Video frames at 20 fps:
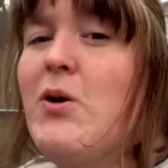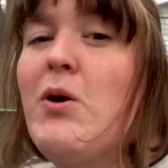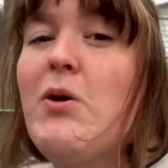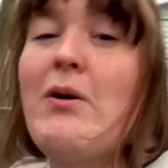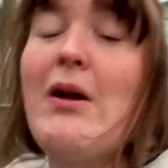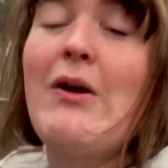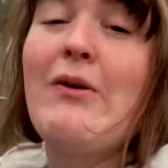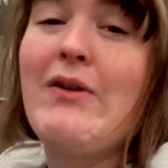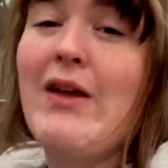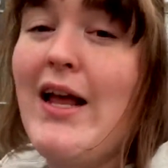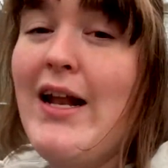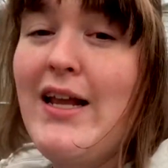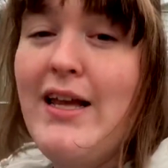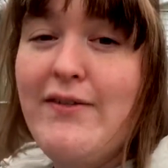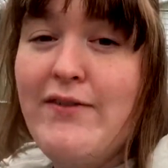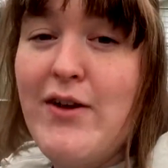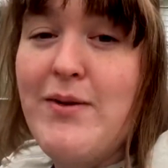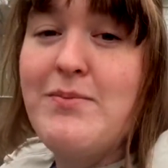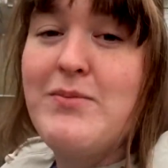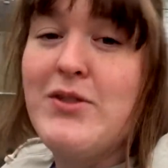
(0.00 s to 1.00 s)
around any of
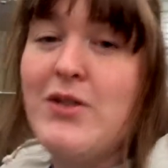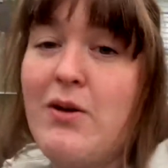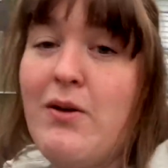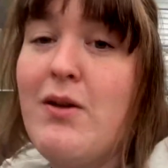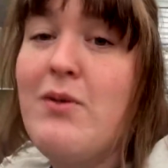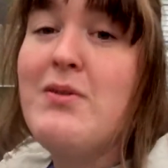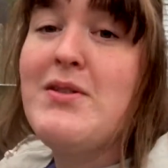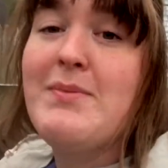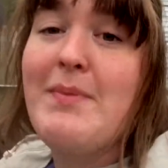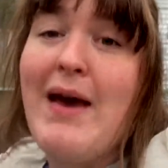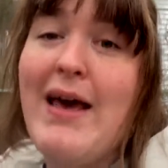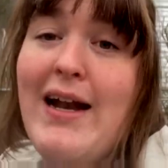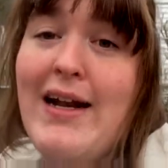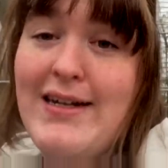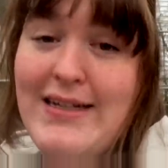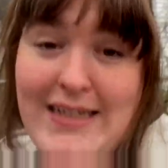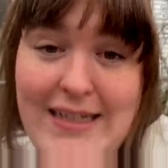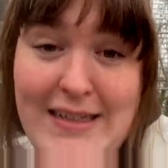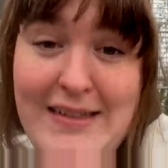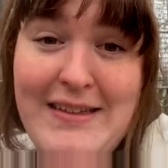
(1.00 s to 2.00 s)
them so it was a bad
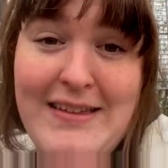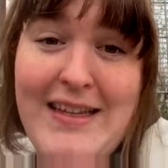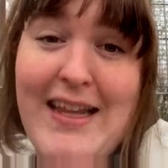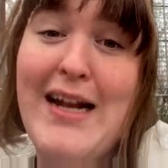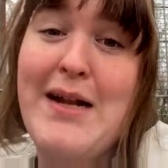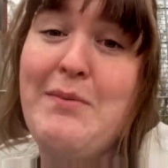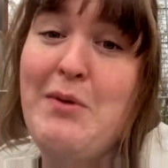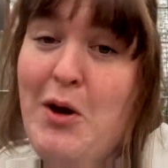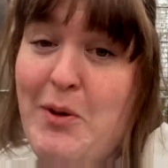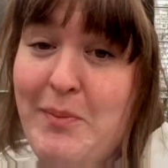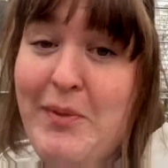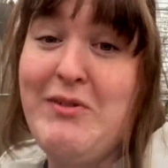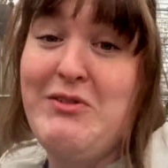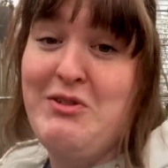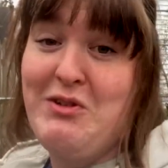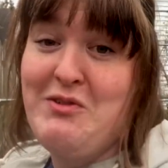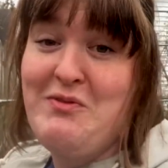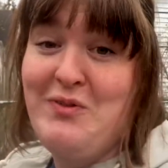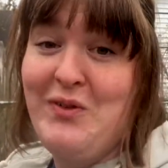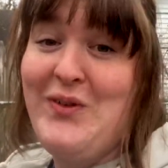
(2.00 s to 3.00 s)
idea that I'm hoping to
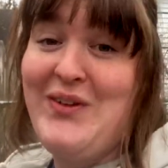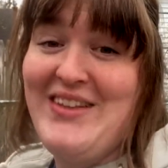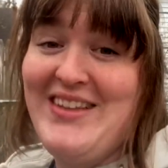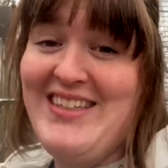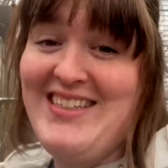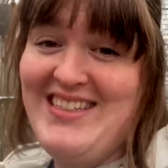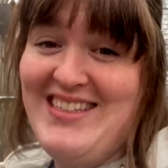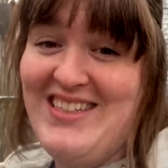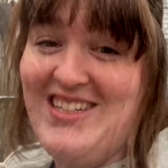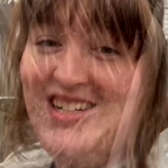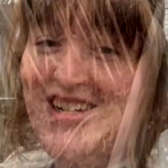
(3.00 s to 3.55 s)
avoid this year.